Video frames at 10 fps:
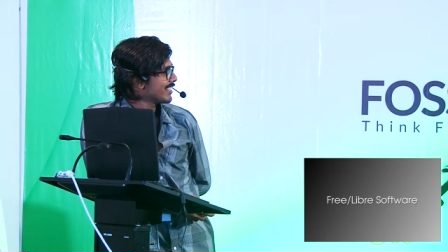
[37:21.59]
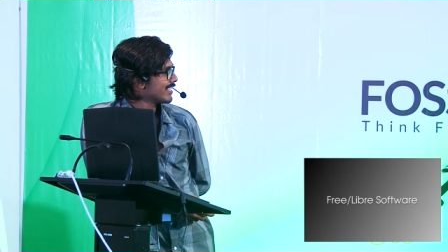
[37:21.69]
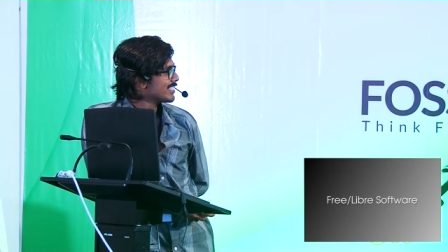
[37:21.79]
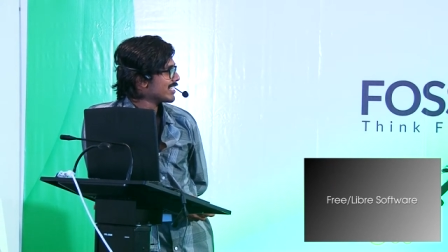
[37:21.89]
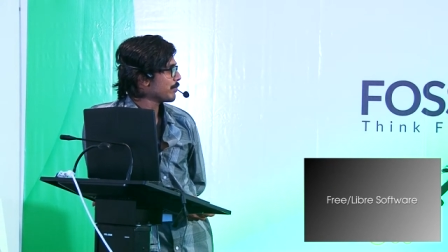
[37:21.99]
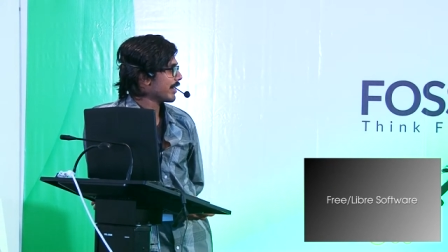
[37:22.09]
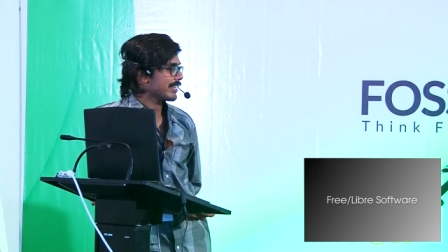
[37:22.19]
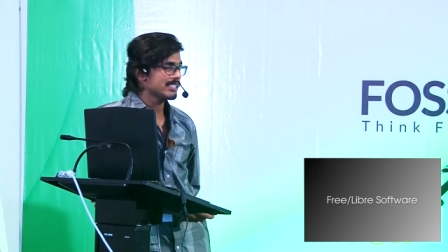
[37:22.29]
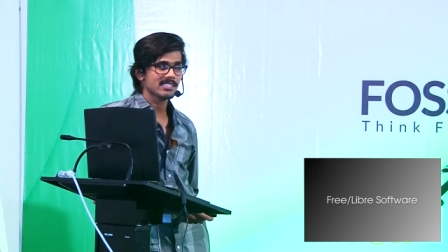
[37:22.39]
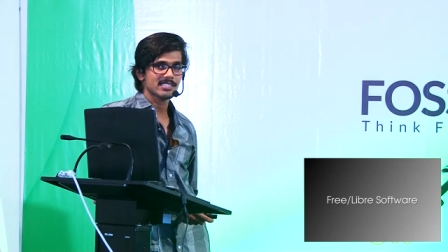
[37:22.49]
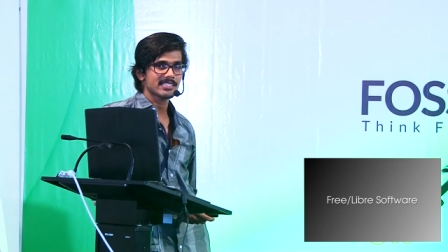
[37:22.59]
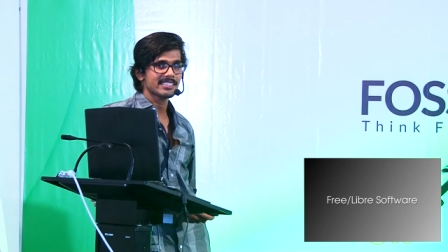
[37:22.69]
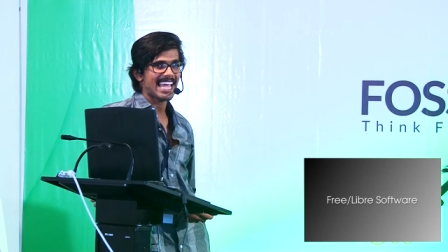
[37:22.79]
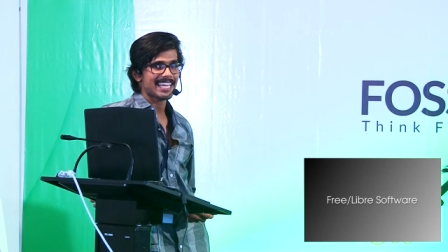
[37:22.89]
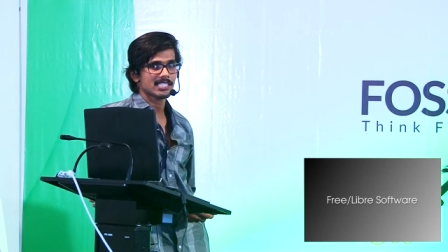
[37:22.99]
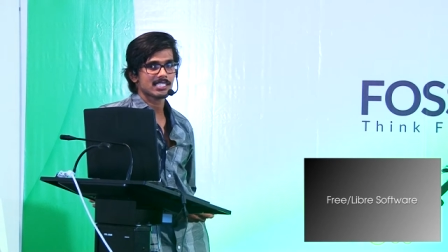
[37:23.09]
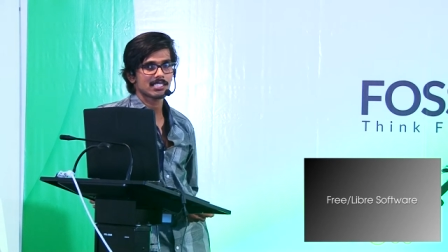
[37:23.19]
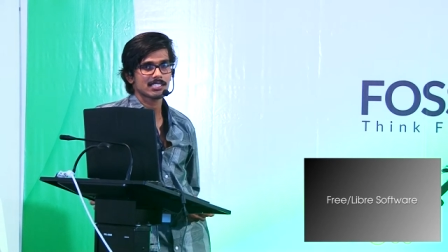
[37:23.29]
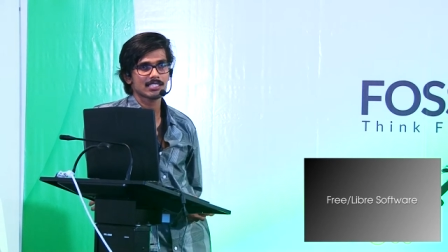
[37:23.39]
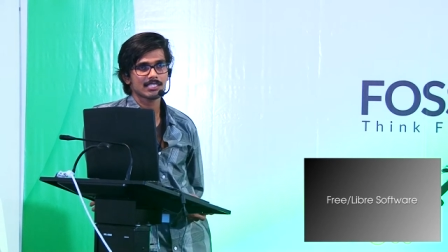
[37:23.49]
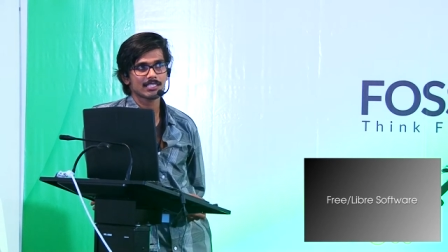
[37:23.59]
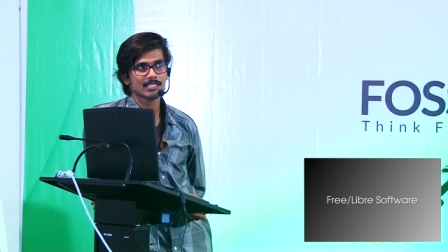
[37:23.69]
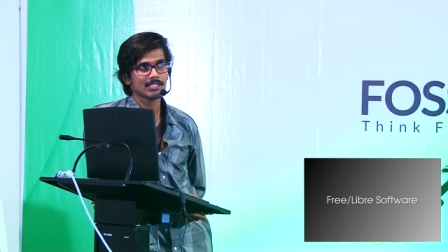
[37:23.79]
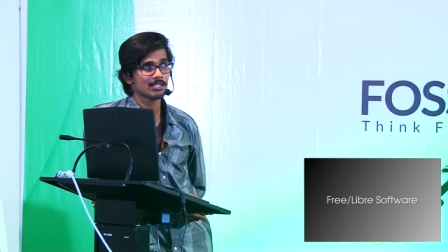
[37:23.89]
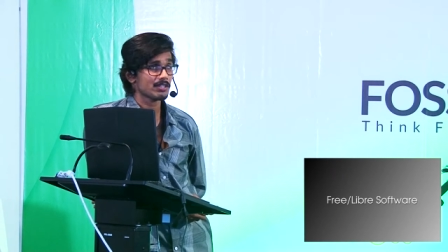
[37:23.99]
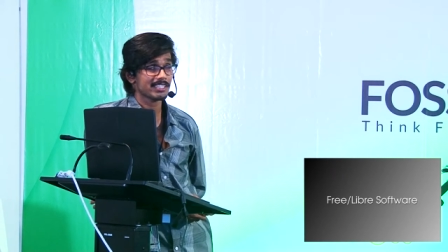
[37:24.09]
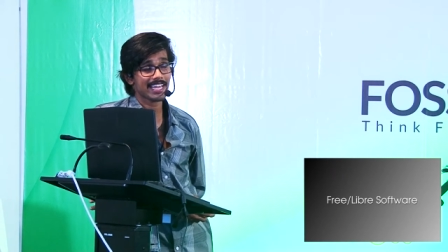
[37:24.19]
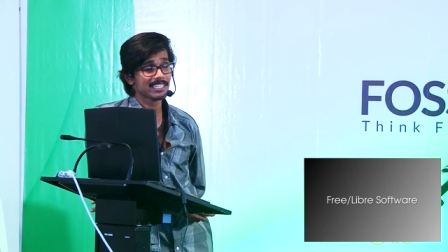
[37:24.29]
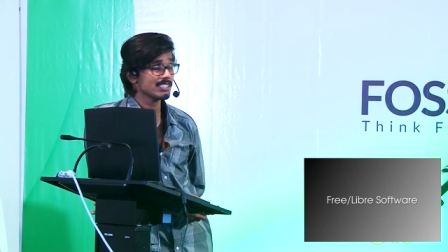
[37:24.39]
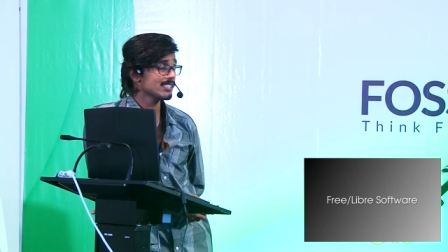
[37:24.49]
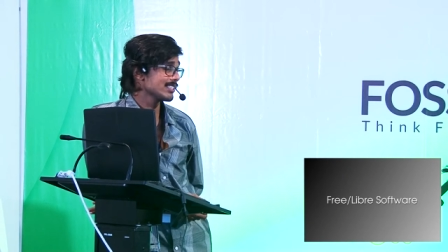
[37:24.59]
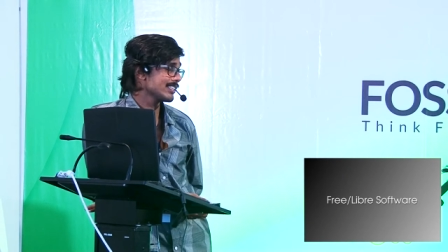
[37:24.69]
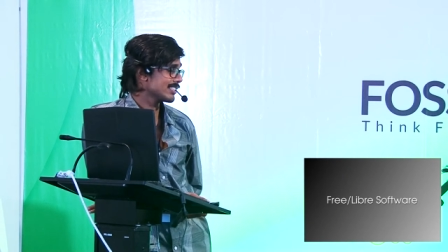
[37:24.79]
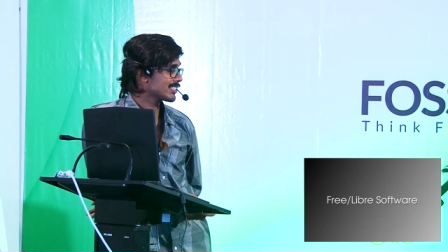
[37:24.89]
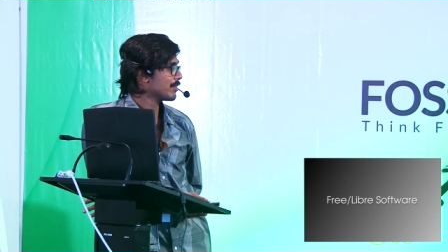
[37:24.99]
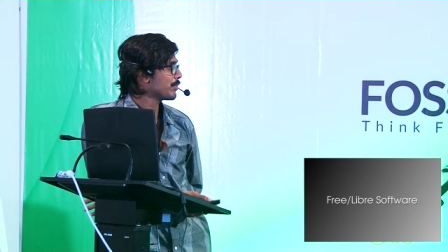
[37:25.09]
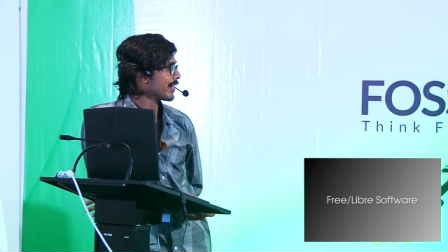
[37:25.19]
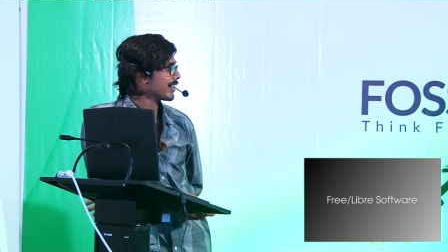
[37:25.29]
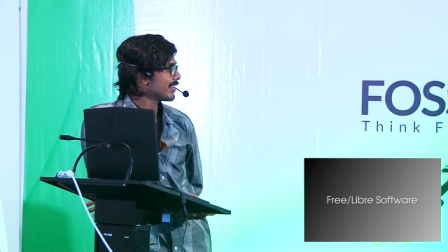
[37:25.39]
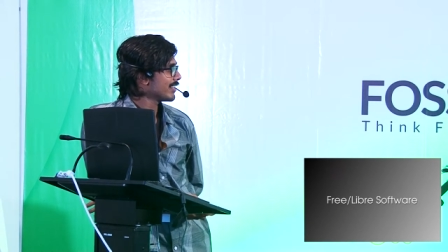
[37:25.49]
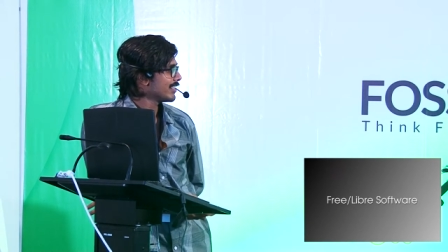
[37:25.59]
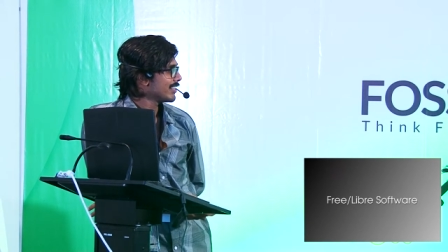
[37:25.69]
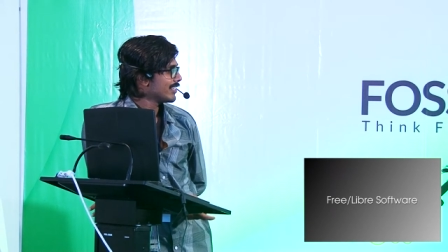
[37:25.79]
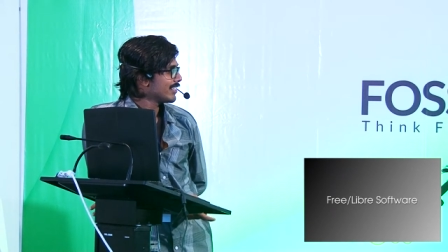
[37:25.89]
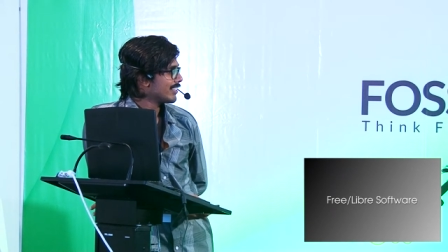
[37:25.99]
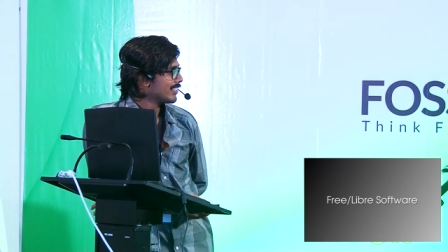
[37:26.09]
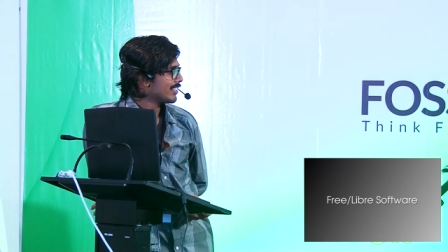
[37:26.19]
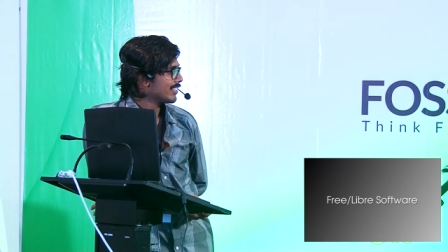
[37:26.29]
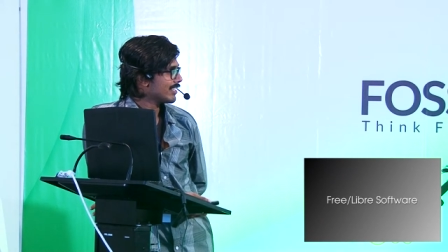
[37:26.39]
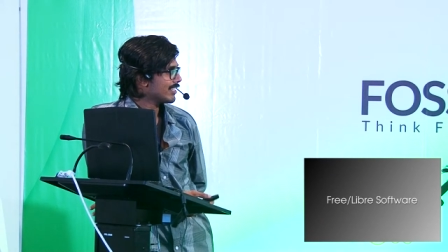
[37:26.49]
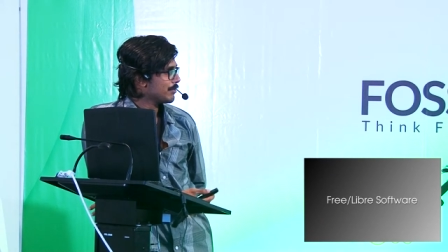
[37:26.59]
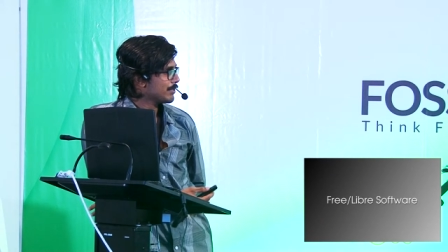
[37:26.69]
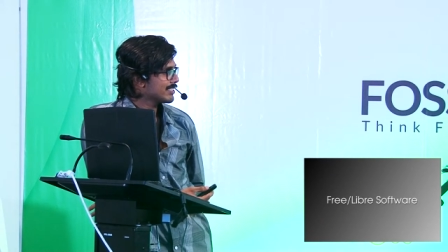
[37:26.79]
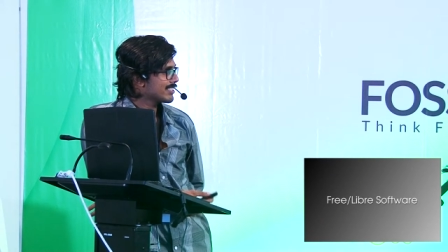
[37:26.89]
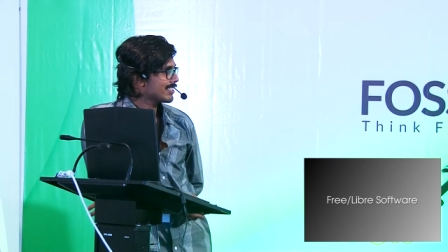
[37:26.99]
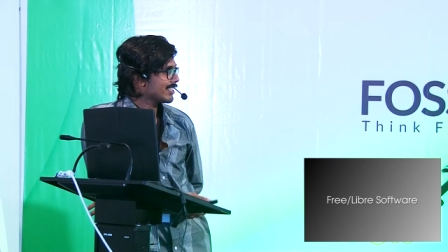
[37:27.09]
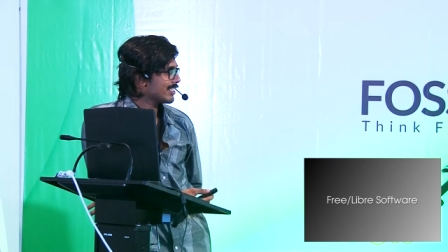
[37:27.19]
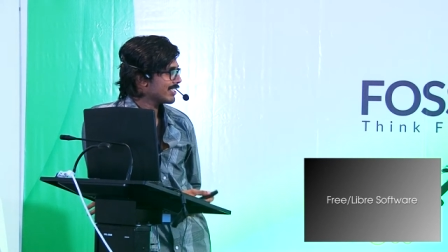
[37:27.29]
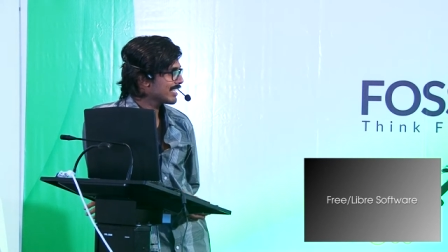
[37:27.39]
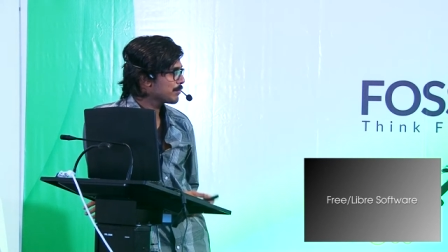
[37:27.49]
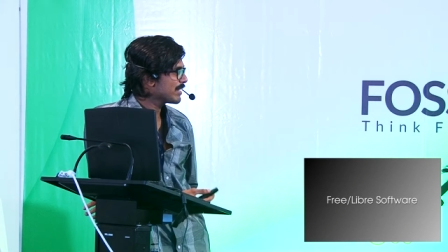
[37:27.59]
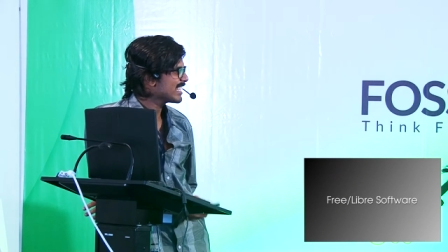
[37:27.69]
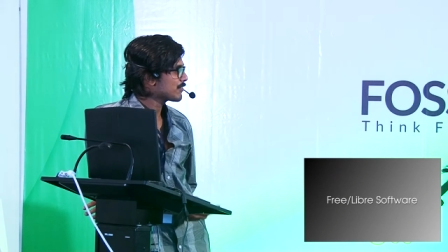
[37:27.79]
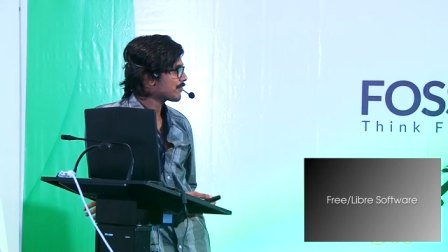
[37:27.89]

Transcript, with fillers: It is Libre. It is gratis. It's not gratis. It is Libre. Uh, means uh, it means